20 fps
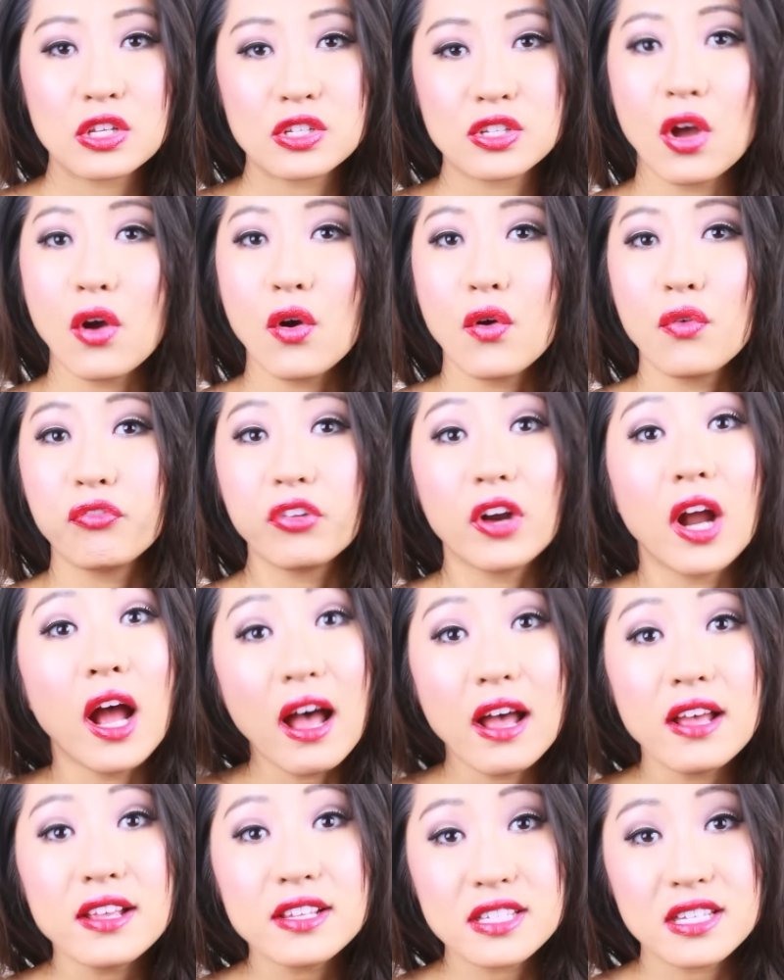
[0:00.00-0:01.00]
So for
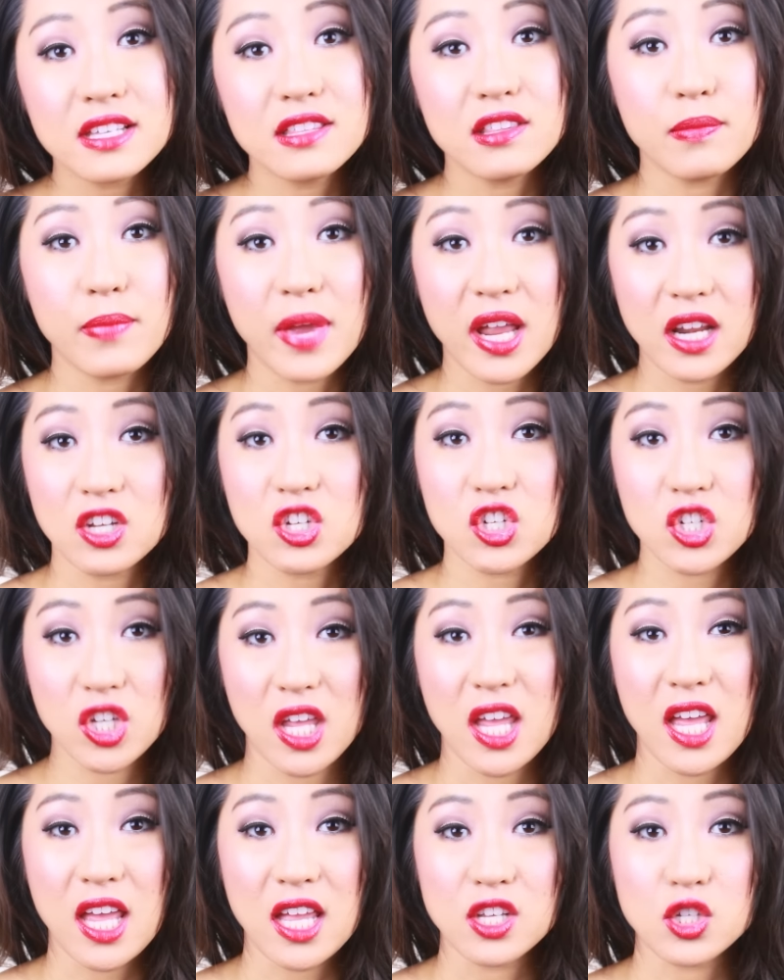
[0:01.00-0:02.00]
us in the Banish
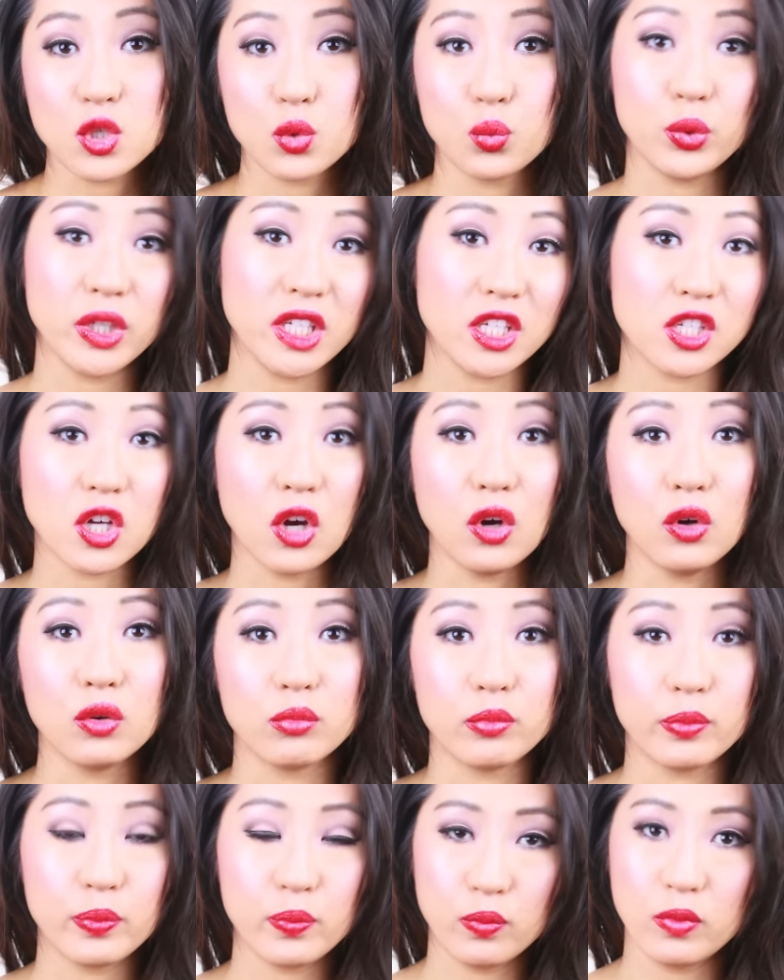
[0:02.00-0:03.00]
kit, we don't
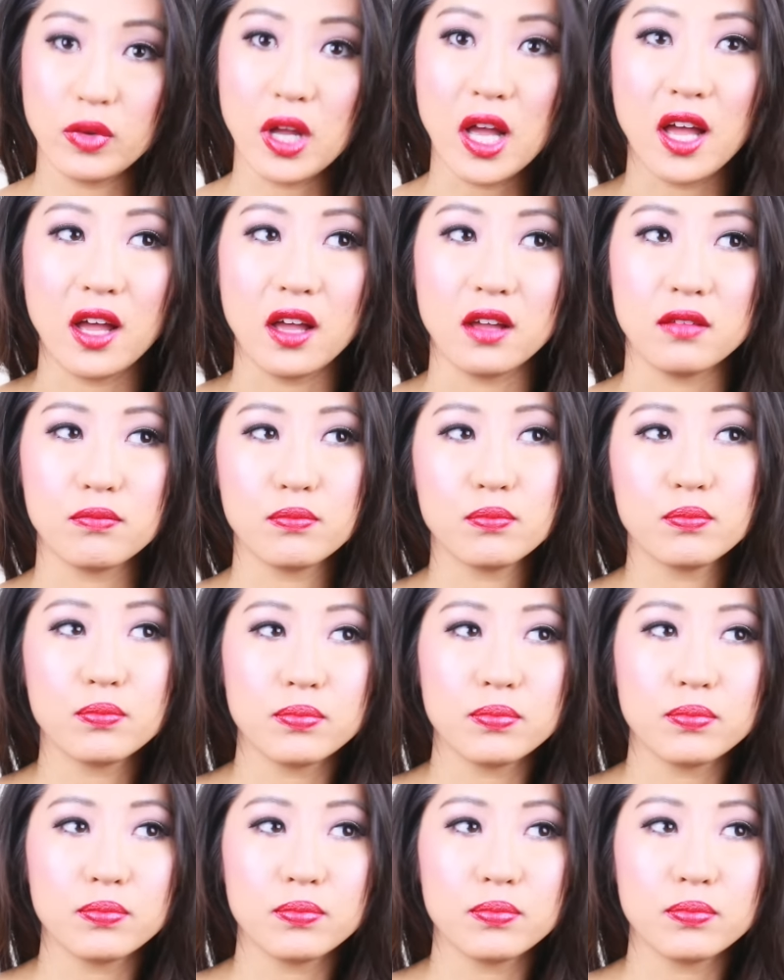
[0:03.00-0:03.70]
uh,